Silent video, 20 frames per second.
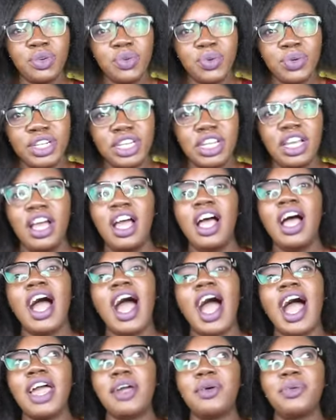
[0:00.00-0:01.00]
noon
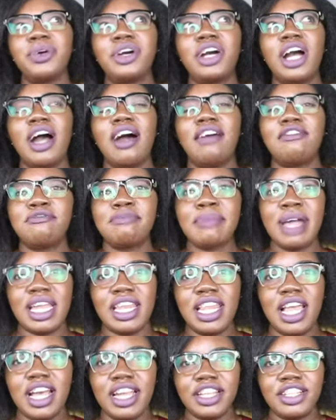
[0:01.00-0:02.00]
I will have my
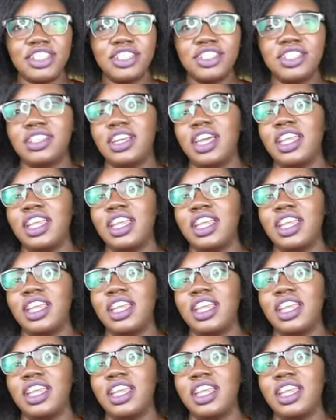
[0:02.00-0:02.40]
lunch,